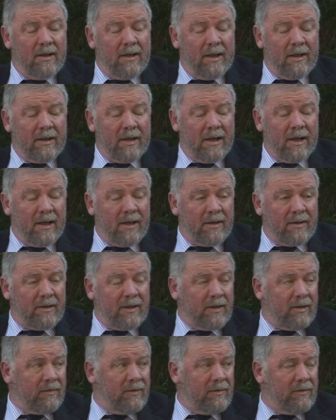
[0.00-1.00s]
had a heart
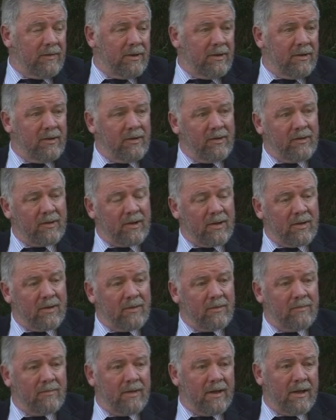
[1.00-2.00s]
attack, 50 years
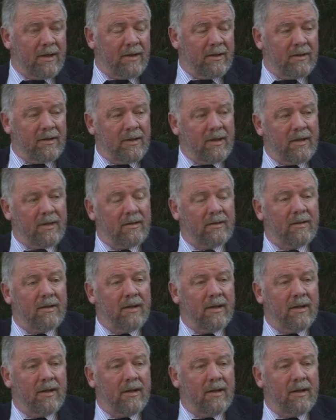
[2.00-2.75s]
old, heart attack.